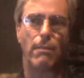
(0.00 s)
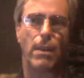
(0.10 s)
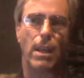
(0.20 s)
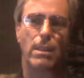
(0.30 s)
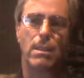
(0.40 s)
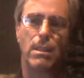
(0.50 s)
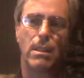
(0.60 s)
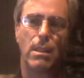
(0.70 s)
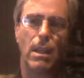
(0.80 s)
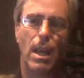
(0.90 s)
that fact,
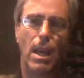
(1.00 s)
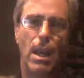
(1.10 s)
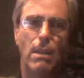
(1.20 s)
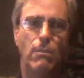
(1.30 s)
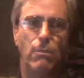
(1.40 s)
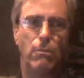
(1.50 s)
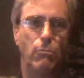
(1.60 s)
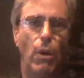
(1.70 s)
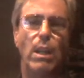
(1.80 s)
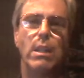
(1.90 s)
and
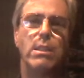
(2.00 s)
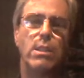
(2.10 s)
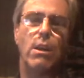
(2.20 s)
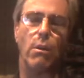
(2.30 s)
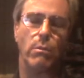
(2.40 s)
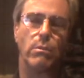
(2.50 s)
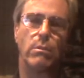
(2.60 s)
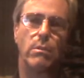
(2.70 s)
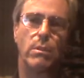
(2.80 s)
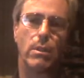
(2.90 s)
rightly so,
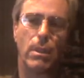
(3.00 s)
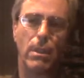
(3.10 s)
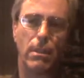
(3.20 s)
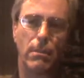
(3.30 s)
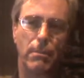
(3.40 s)
all right?